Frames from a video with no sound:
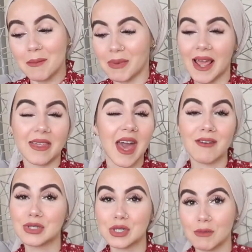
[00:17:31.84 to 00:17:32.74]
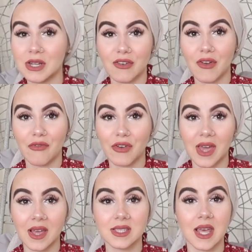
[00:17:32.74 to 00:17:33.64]
But like they have so many different
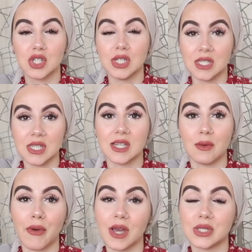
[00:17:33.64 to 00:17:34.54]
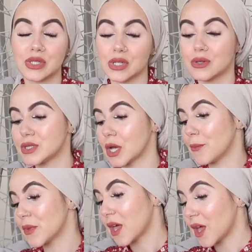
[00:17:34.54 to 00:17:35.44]
things, actually decently priced too.
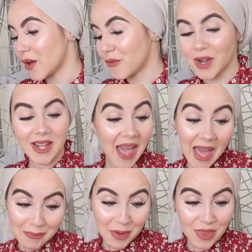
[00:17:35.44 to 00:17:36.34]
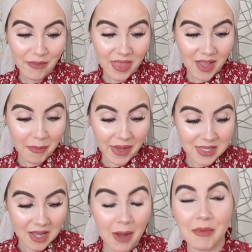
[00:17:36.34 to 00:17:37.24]
So really happy with everything I
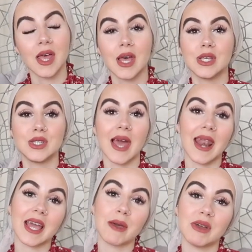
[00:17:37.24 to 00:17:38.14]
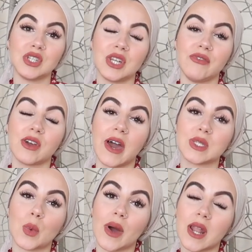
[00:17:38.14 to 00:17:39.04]
picked up. So yeah, like I mentioned, if you guys
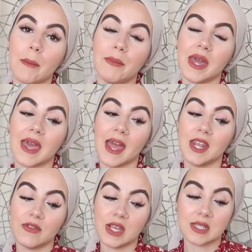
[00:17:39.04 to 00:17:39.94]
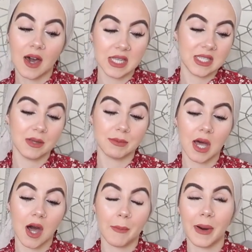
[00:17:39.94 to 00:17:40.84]
want to pick any of these items
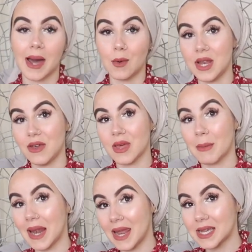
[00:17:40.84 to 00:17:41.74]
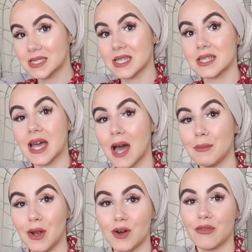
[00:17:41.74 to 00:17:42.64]
up, I will leave them linked down
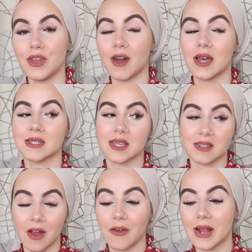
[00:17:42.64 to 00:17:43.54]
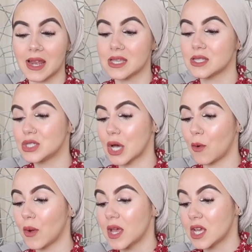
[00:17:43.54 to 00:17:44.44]
below for you guys, like direct links.
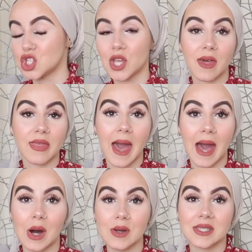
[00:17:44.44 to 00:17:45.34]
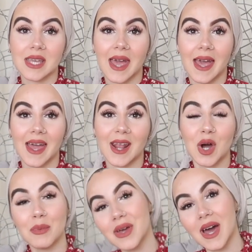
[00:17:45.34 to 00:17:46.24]
So check that out. And I
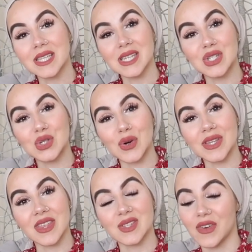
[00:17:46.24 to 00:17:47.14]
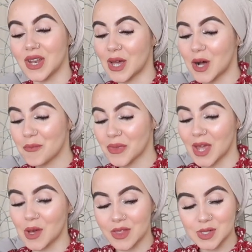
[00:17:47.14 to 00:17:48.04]
hope you guys enjoyed this video.
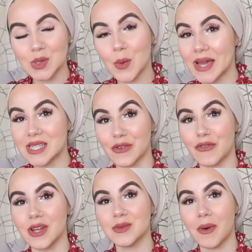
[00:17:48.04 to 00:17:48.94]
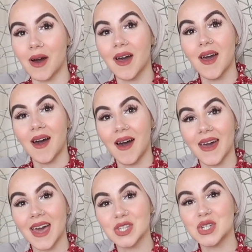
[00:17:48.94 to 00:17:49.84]
I know this is quite different, but
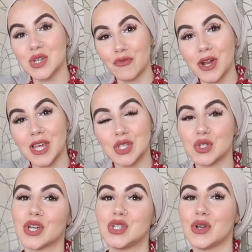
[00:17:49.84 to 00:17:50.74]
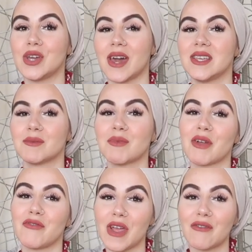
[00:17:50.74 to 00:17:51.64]
I actually really enjoy showing you guys some of
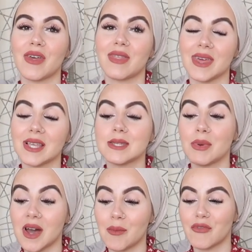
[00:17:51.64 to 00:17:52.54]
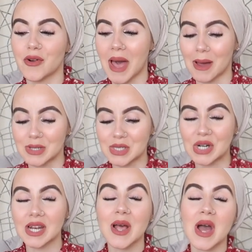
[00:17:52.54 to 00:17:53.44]
my favorite things to pick up from
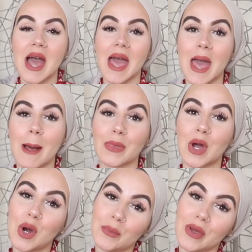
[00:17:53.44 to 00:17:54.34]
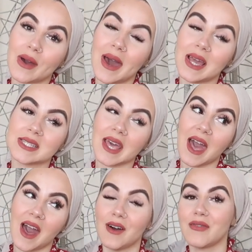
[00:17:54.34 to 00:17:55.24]
Amazon. And um, I hope you guys
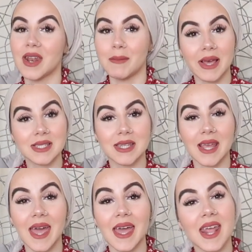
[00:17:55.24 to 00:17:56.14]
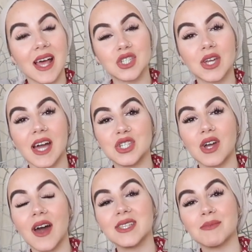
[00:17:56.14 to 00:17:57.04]
have an amazing day and I shall catch
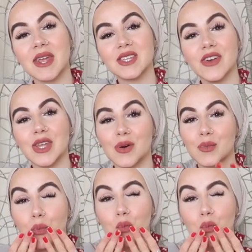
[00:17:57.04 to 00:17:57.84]
you guys in my next video.